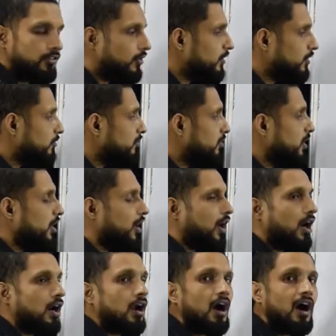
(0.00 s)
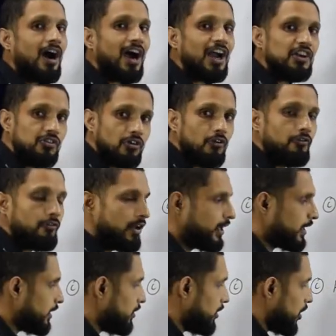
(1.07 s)
since they are
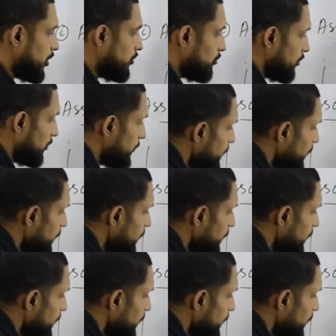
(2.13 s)
hydrophilic in nature.